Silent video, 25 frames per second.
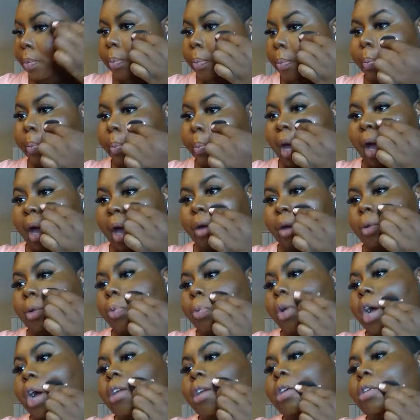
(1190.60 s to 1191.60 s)
powder
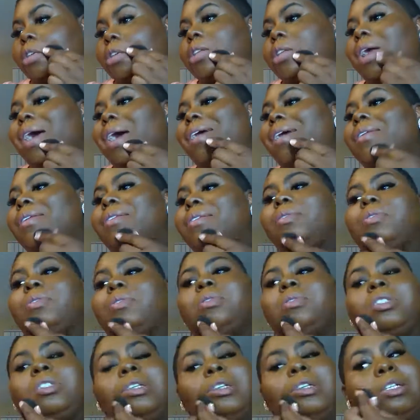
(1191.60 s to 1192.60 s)
products that I
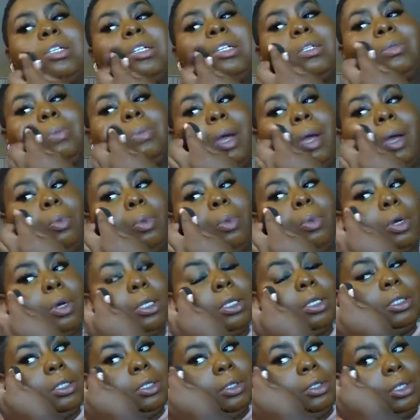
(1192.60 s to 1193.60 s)
use, such as my
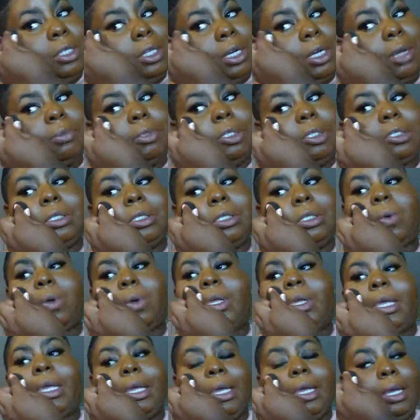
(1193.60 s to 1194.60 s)
bronzers. And I'm just
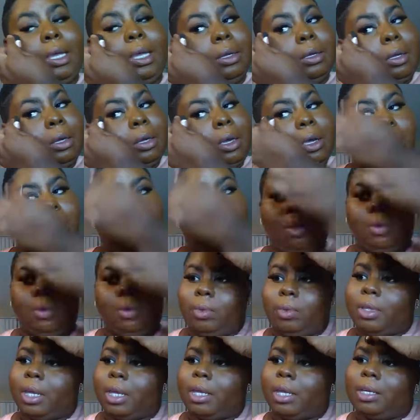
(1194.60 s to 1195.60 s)
going in
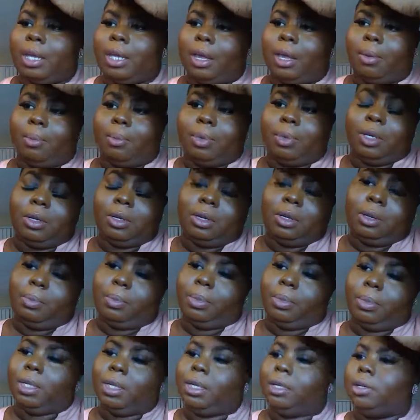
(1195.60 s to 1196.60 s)
with a damp beauty
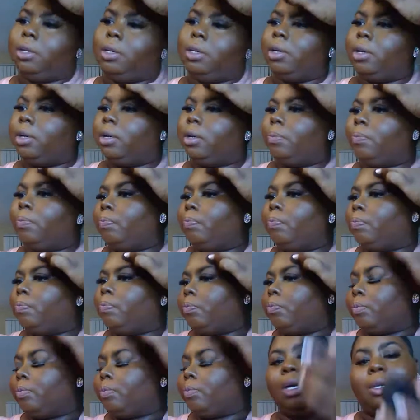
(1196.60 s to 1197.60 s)
blender,
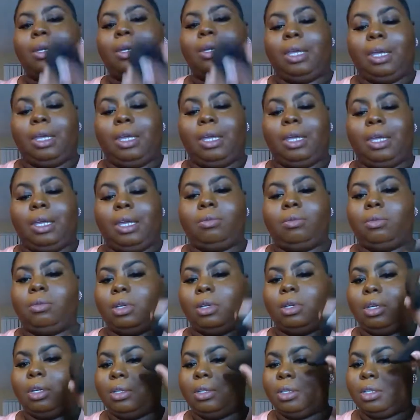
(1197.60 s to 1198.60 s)

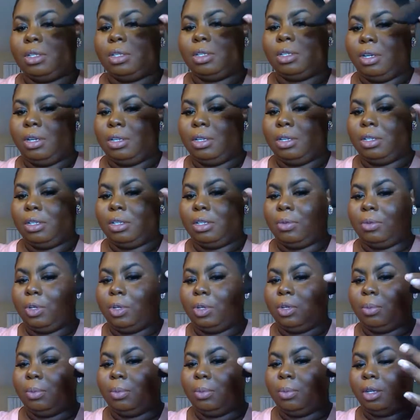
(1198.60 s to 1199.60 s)
Again, concerning this
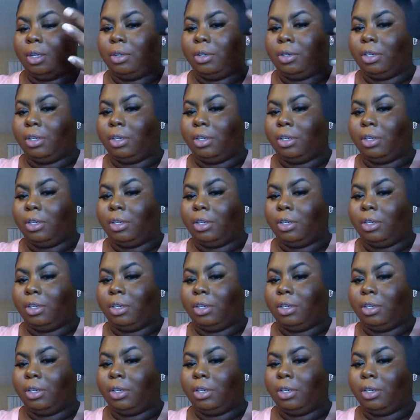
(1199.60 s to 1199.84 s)
beauty blender, the